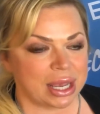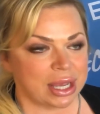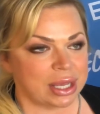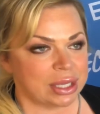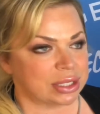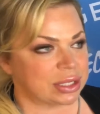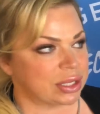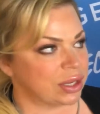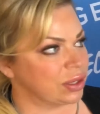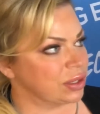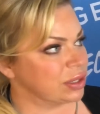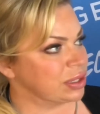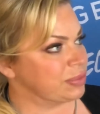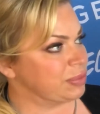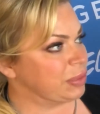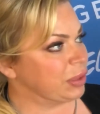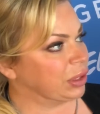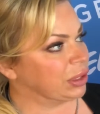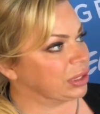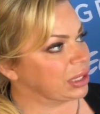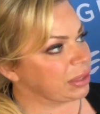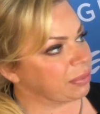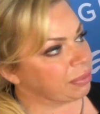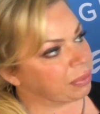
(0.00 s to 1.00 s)
So it's
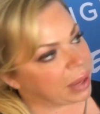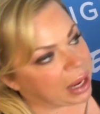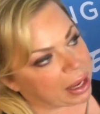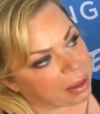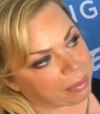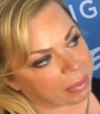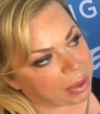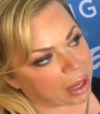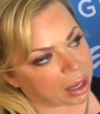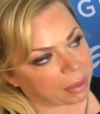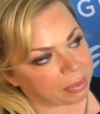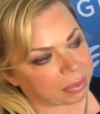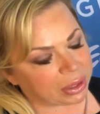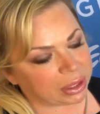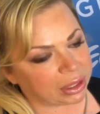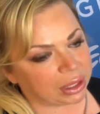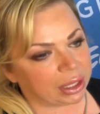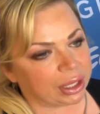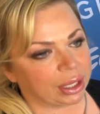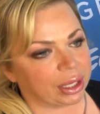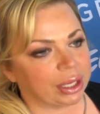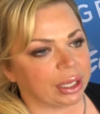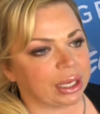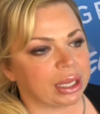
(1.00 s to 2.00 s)
building mm-hmm. brand
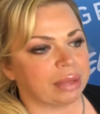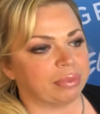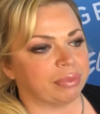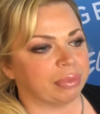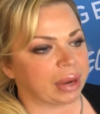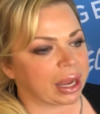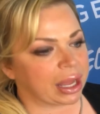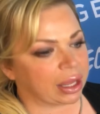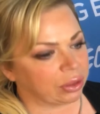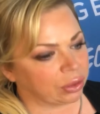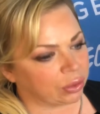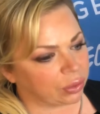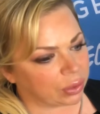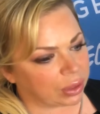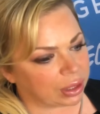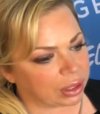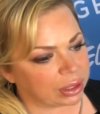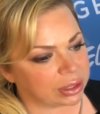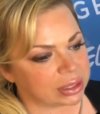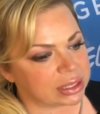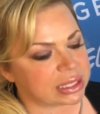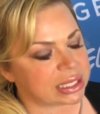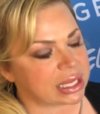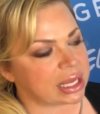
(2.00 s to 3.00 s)
popularity, brand
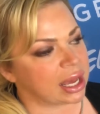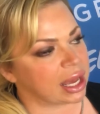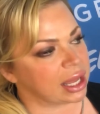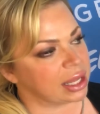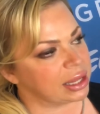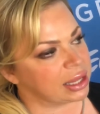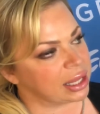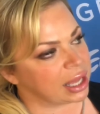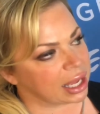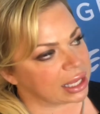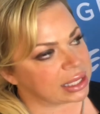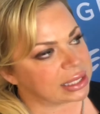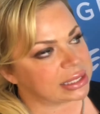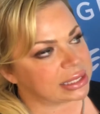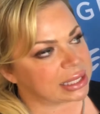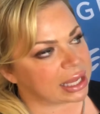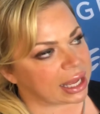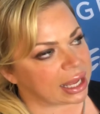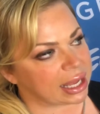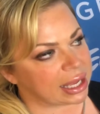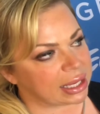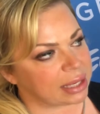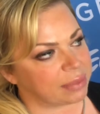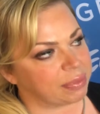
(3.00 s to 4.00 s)
loyalty on that
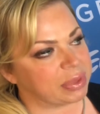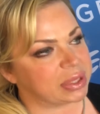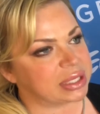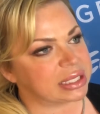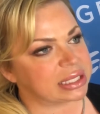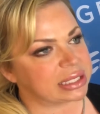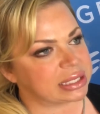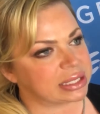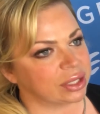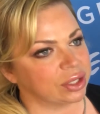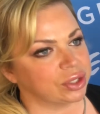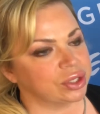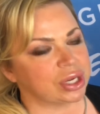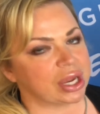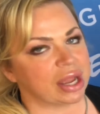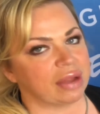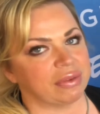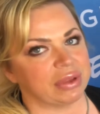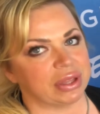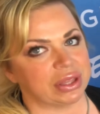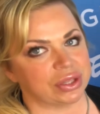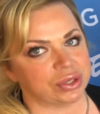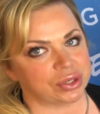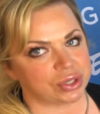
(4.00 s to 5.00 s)
side, but still
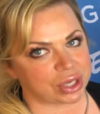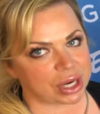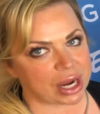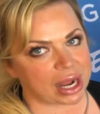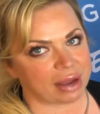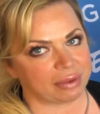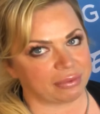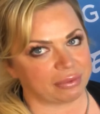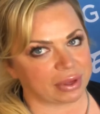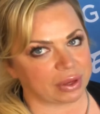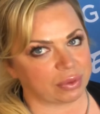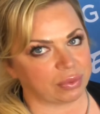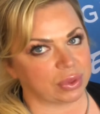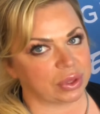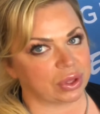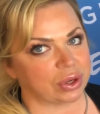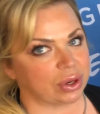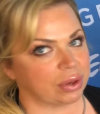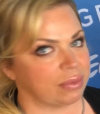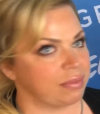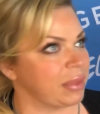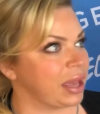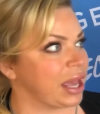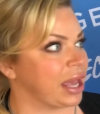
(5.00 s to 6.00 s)
driving the traffic with
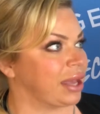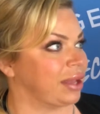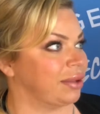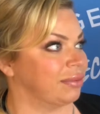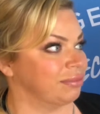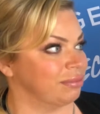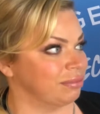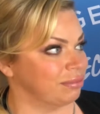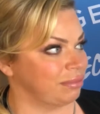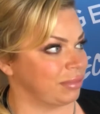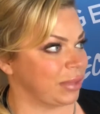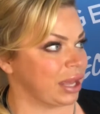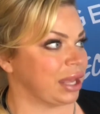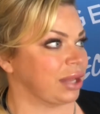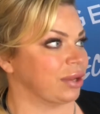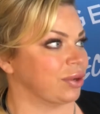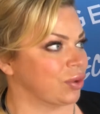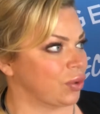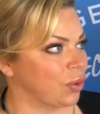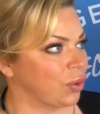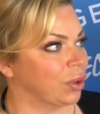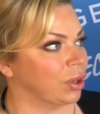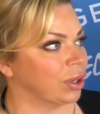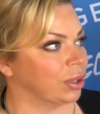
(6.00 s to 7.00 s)
her main main
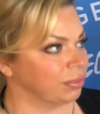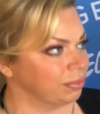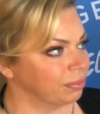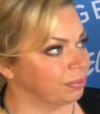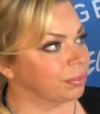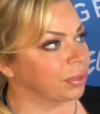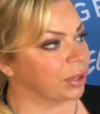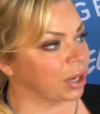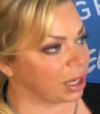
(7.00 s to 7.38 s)
core Gotcha.